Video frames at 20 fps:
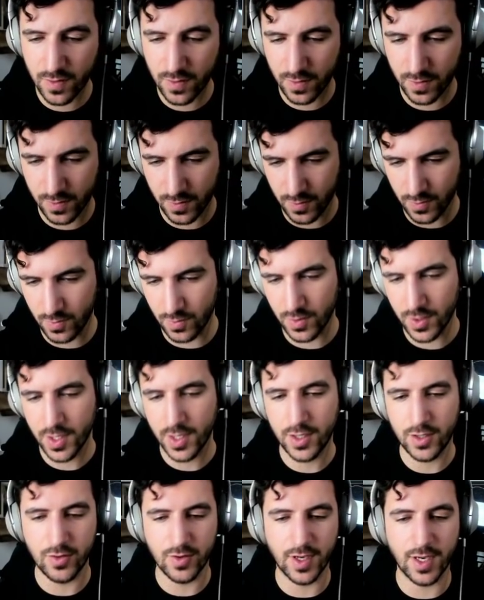so
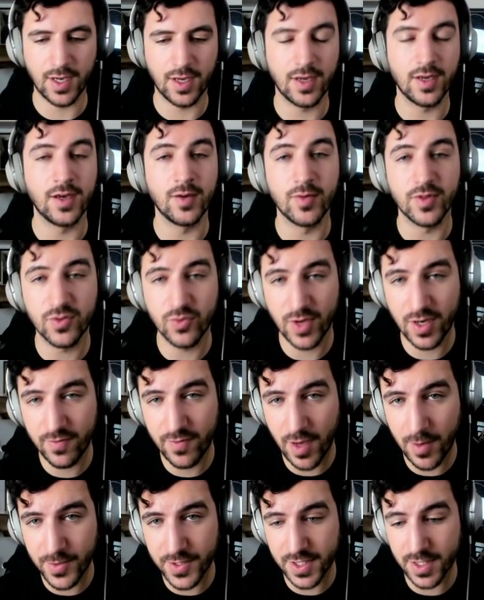you get
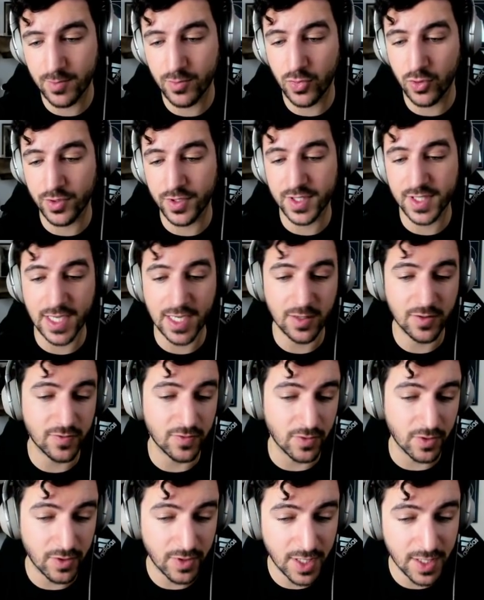25% bonus damage
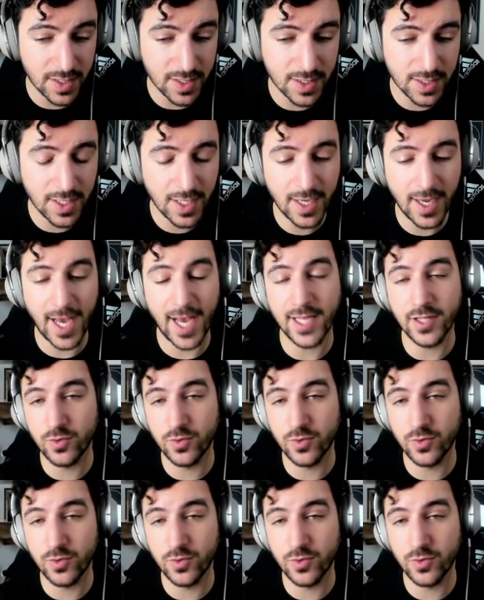from crit and